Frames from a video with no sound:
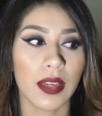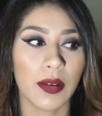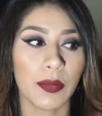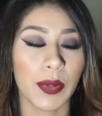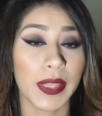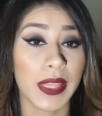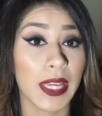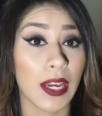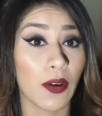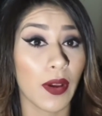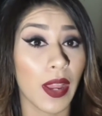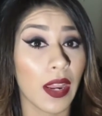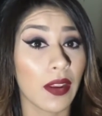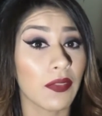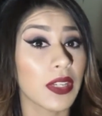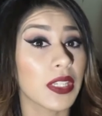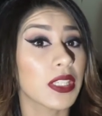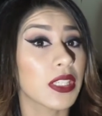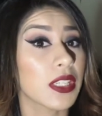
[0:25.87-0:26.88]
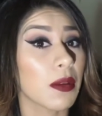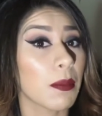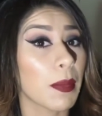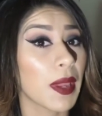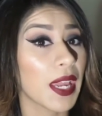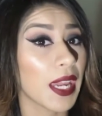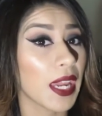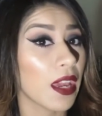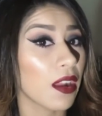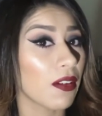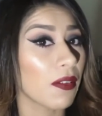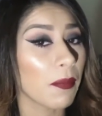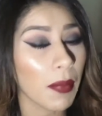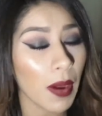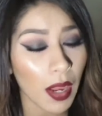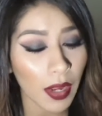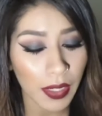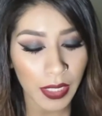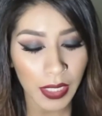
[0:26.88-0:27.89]
without having to pay out of
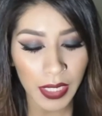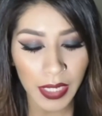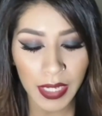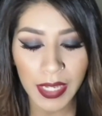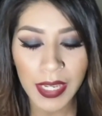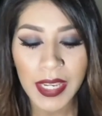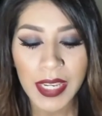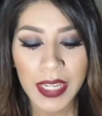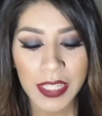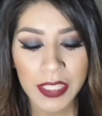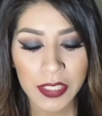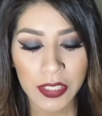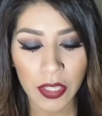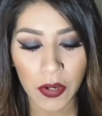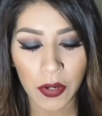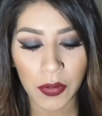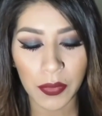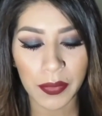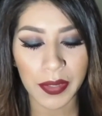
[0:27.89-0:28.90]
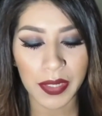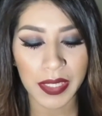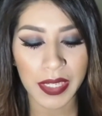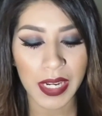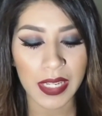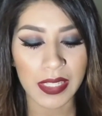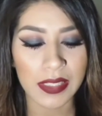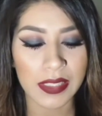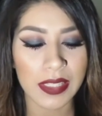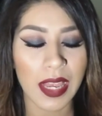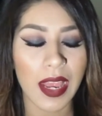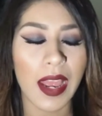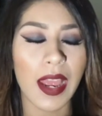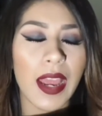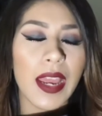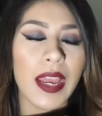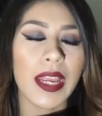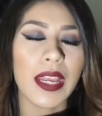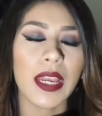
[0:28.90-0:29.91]
pocket. So yes,
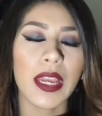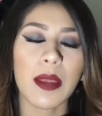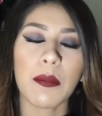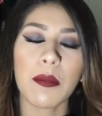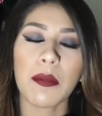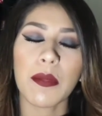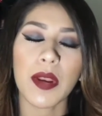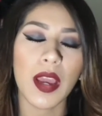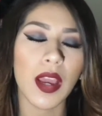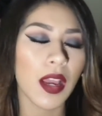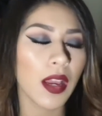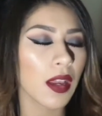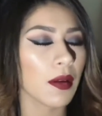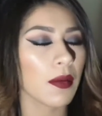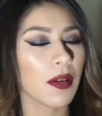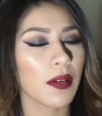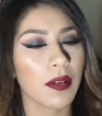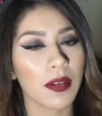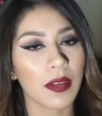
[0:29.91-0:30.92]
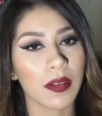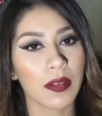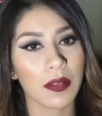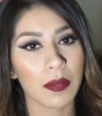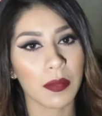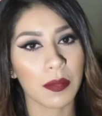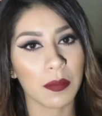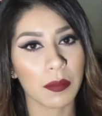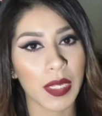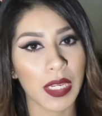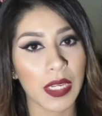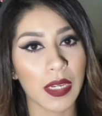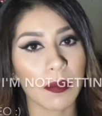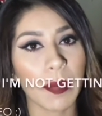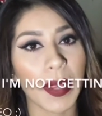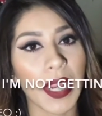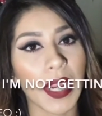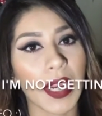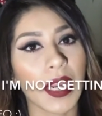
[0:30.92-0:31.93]
I am not being
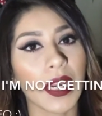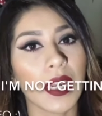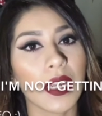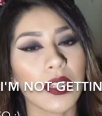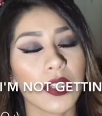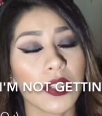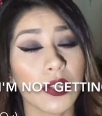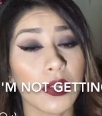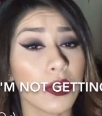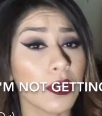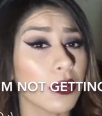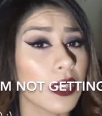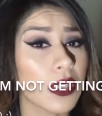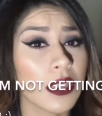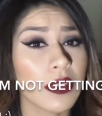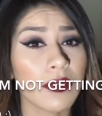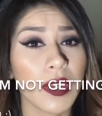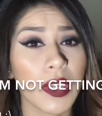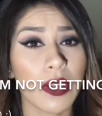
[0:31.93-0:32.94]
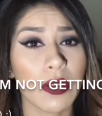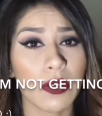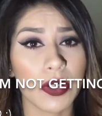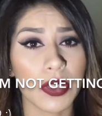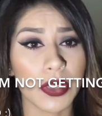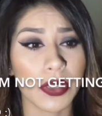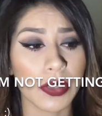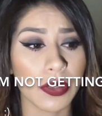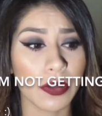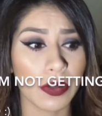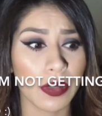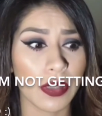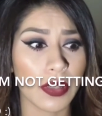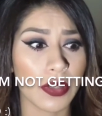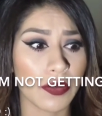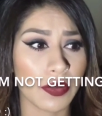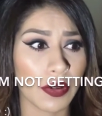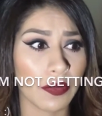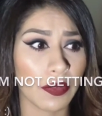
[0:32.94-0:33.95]
paid to do this video or to do
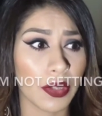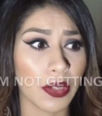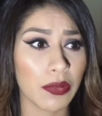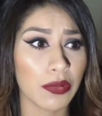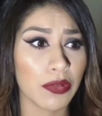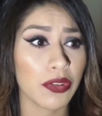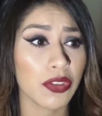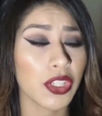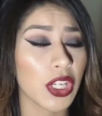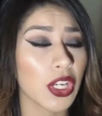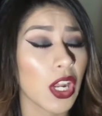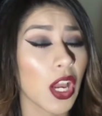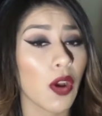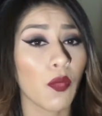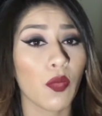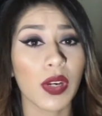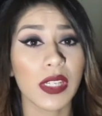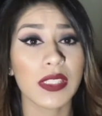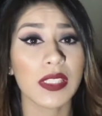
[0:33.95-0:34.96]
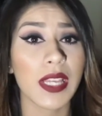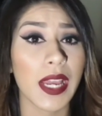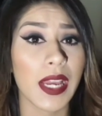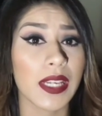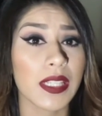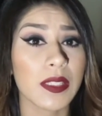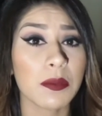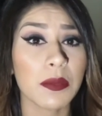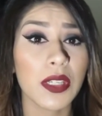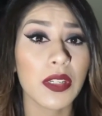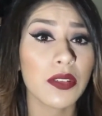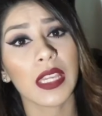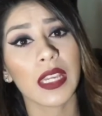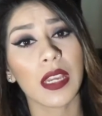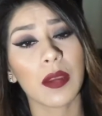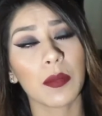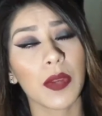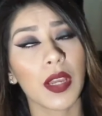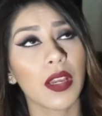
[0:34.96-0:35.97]
this review. She not once asked me to.
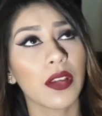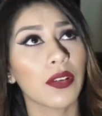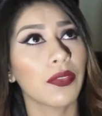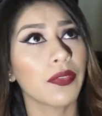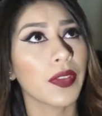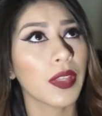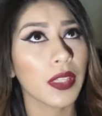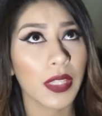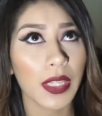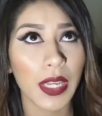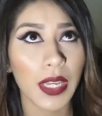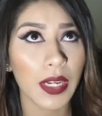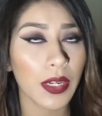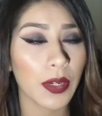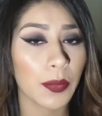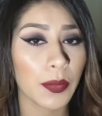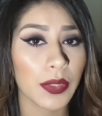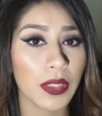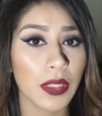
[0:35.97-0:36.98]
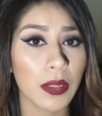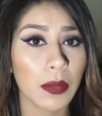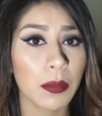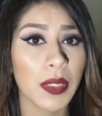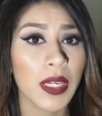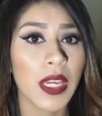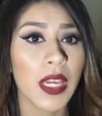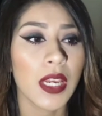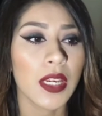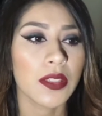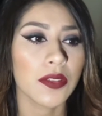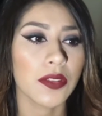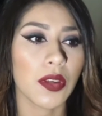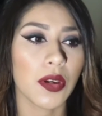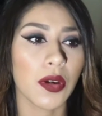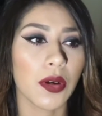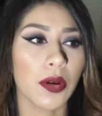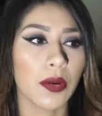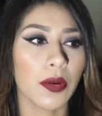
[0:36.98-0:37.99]
I'm not affiliated with them,
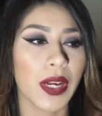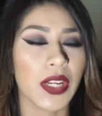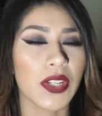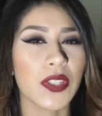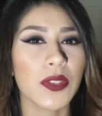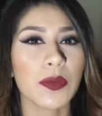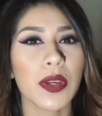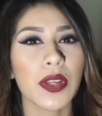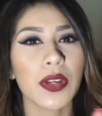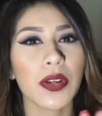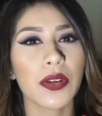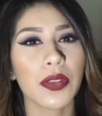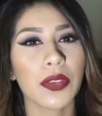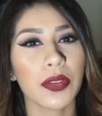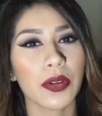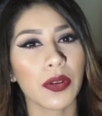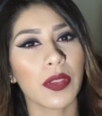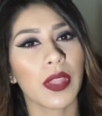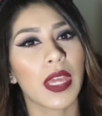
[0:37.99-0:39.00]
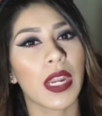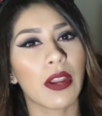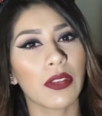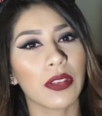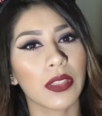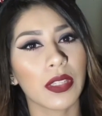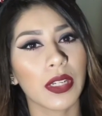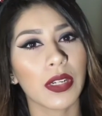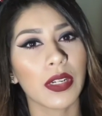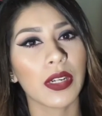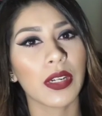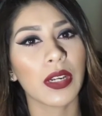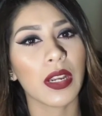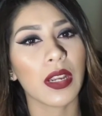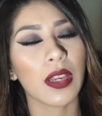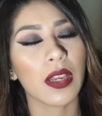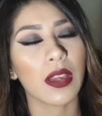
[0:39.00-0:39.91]
so I just wanted to throw that out there